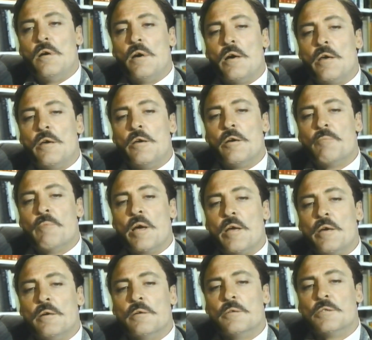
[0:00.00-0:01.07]
I hear
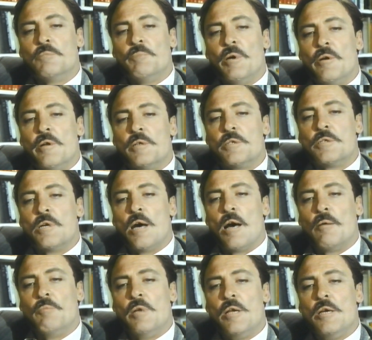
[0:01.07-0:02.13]
my ill spirit
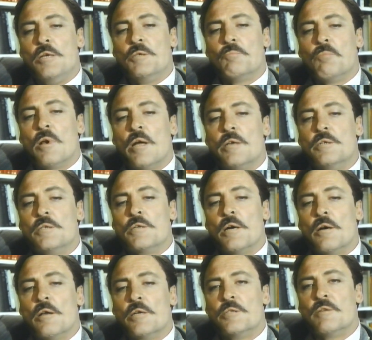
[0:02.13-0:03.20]
sob in each blunt
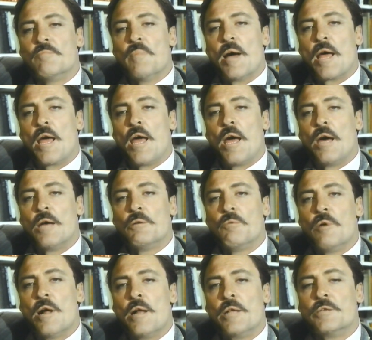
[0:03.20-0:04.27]
cell as if my hand
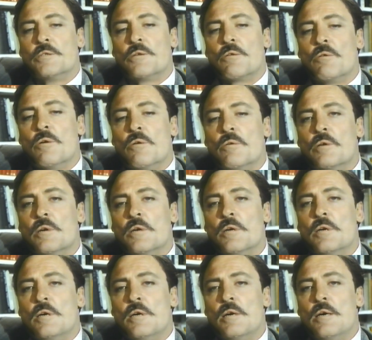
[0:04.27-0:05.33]
were at its throat.
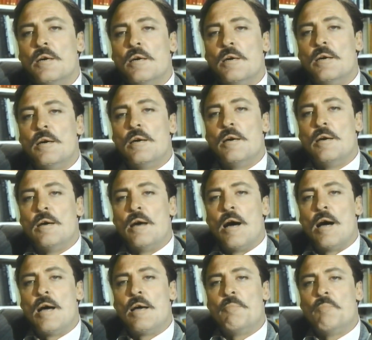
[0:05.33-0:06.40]

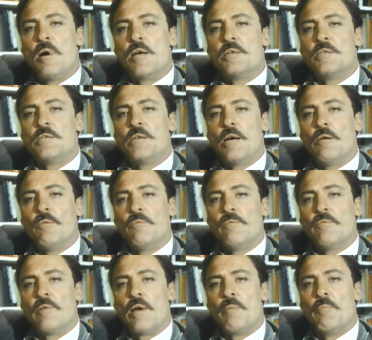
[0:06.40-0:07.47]
I
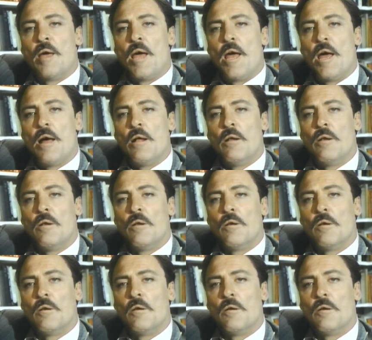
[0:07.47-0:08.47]
myself am hell.